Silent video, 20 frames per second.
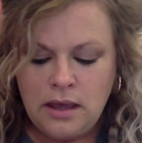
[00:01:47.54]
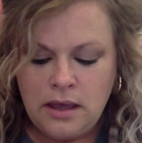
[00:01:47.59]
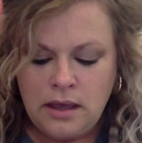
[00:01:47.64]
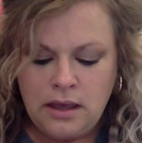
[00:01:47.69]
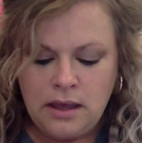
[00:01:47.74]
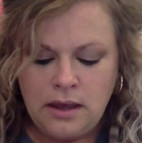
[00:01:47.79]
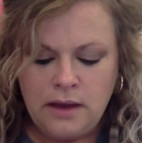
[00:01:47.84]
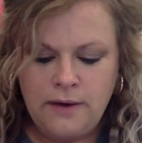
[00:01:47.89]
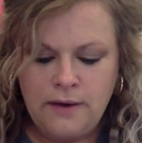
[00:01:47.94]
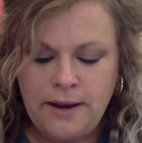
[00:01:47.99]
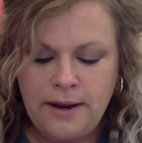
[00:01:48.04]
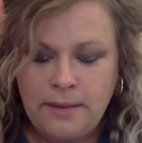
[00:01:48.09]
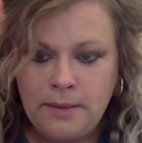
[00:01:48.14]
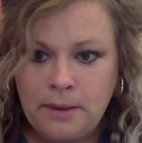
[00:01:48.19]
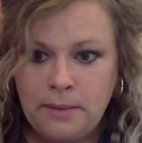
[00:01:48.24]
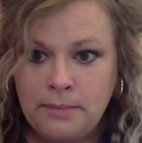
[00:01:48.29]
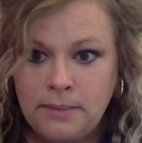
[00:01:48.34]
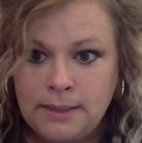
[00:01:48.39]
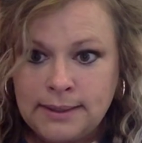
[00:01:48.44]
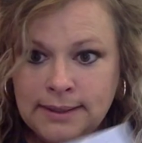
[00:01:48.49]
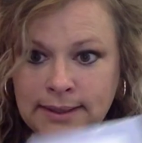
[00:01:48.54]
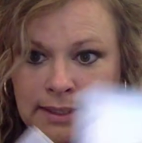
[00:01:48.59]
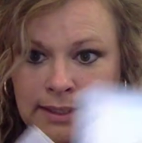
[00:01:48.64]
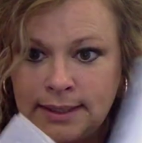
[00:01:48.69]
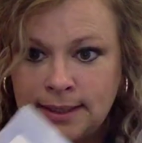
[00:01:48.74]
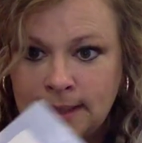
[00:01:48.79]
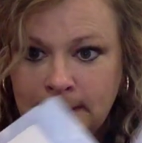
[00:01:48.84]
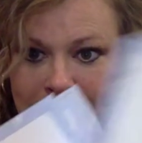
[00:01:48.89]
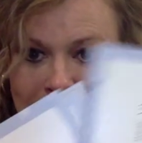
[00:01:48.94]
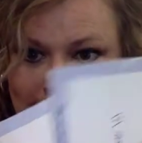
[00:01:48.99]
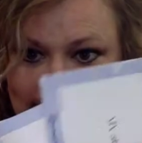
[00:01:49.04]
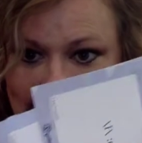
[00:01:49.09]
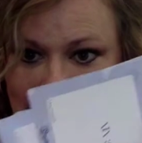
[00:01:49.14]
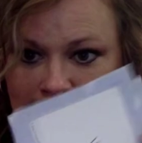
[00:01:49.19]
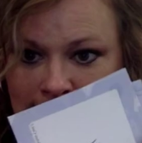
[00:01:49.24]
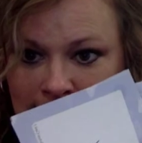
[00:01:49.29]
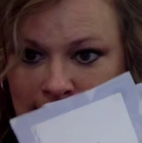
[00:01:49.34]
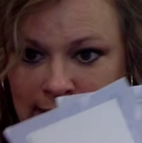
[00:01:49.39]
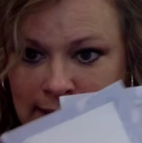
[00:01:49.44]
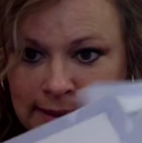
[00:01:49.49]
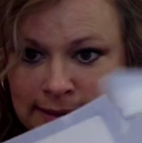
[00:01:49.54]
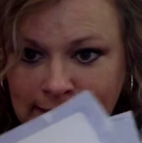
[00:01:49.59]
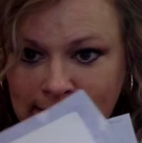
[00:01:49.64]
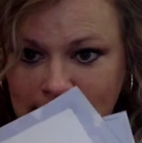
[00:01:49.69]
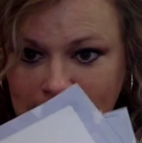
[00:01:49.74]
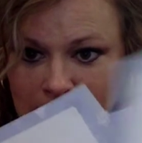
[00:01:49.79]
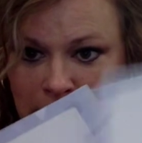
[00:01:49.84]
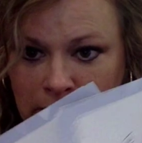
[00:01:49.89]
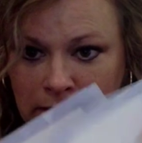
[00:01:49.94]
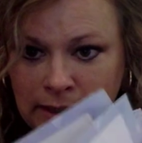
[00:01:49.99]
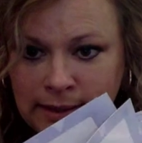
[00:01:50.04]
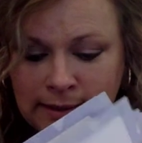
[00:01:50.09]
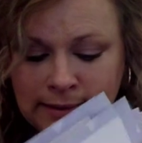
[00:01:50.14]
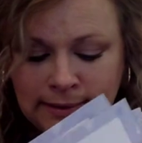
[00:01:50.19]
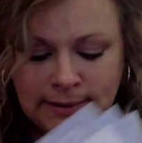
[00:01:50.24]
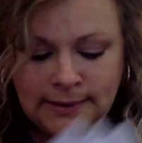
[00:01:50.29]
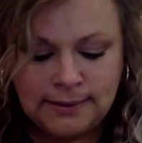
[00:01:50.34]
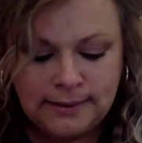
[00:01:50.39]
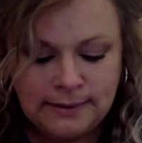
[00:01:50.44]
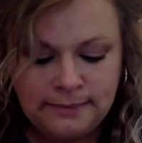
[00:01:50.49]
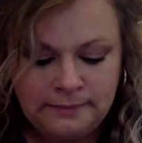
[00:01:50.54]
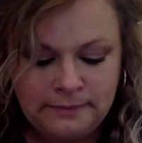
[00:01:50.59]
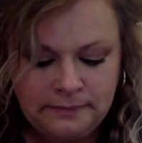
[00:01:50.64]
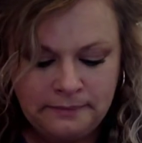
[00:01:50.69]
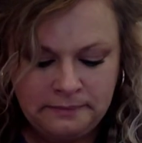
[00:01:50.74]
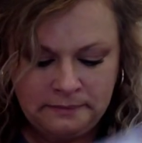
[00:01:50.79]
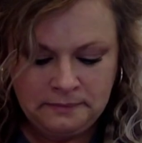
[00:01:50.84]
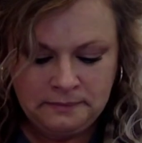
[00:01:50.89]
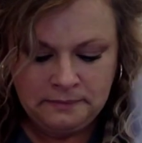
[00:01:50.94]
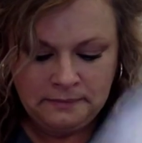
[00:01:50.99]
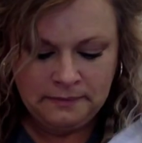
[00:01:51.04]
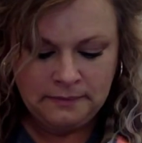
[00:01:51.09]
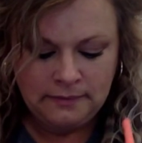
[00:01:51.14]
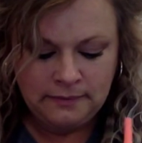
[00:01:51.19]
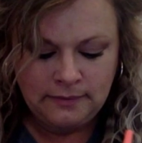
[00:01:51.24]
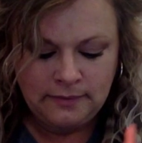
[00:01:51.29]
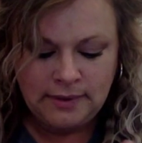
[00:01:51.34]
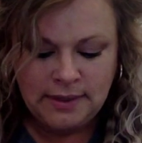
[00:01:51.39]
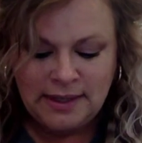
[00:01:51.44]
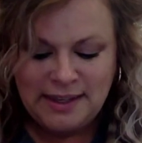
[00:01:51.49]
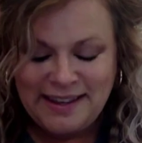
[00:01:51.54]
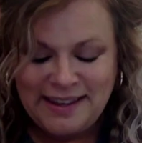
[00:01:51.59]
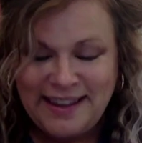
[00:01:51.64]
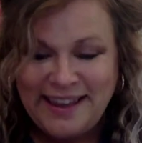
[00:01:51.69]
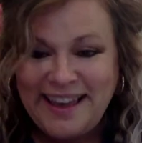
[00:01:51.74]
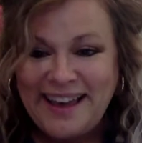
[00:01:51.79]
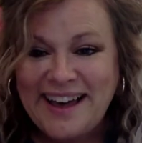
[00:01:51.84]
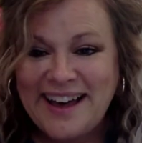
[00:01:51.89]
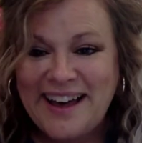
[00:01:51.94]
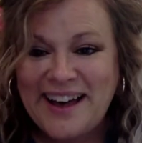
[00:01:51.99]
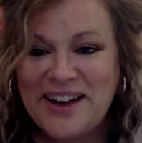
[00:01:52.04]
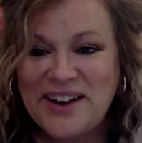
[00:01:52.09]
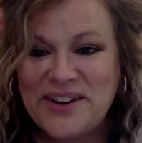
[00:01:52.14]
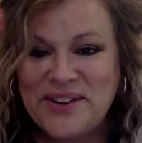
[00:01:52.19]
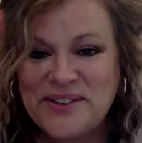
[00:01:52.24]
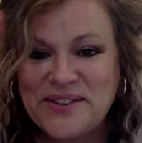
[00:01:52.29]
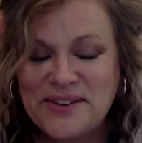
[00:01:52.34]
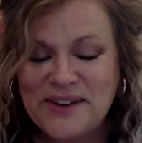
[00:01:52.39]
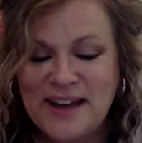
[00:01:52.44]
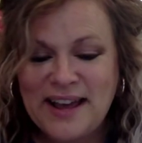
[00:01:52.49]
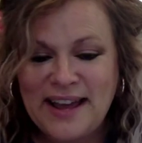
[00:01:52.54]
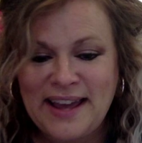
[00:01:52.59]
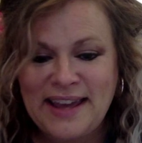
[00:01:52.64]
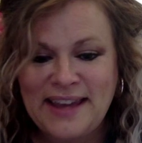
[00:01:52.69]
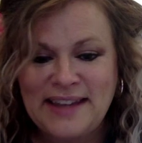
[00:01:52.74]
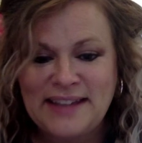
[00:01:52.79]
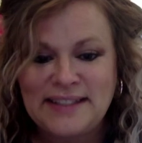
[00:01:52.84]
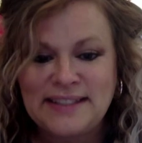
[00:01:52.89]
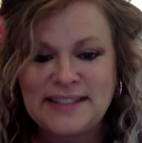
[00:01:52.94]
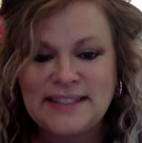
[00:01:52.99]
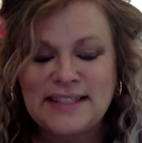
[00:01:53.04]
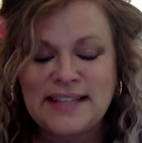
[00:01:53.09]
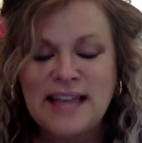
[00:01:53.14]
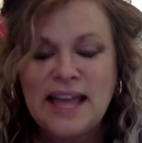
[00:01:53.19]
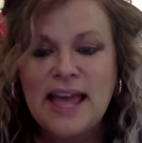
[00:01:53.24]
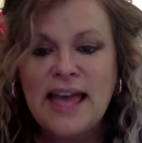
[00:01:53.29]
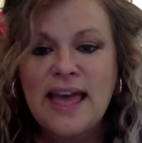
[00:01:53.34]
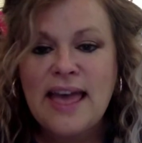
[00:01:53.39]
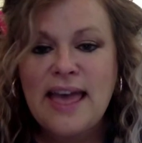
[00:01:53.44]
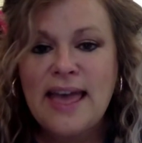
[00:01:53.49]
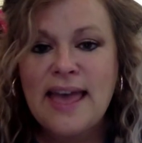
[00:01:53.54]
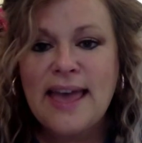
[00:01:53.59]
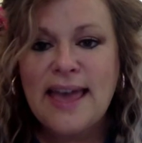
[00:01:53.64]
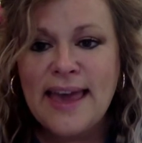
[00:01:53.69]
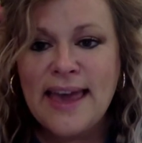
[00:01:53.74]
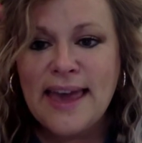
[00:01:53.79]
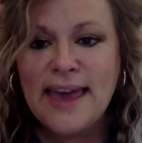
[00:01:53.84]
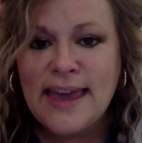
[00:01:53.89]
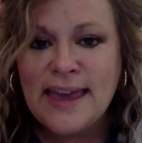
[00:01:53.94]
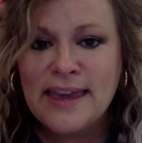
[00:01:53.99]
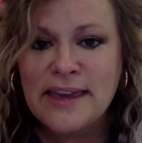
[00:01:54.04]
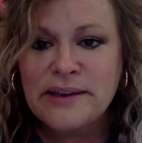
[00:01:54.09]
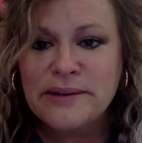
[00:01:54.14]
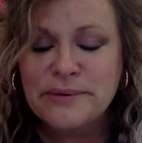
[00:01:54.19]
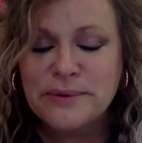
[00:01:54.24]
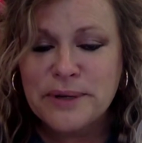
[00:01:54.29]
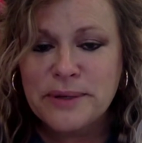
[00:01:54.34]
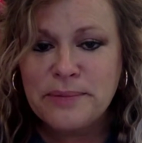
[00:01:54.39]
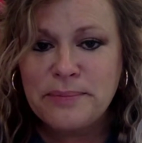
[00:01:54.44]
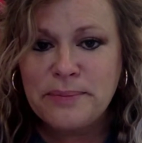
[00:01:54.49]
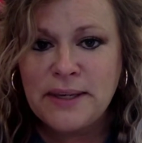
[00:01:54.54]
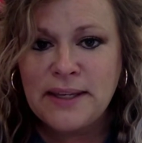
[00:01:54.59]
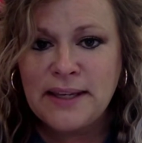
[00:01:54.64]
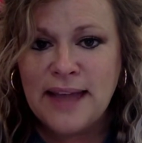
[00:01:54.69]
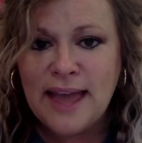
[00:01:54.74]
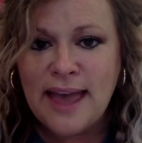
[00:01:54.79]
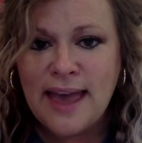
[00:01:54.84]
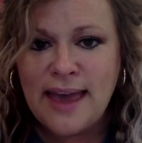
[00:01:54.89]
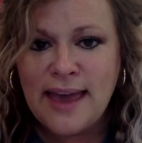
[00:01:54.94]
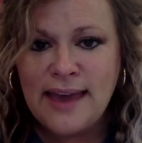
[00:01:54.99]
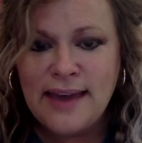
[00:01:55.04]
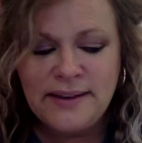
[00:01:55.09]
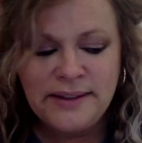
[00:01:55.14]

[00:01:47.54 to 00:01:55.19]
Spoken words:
All right, I'm going to mix these up today, Smarties. All right. A, repeat A.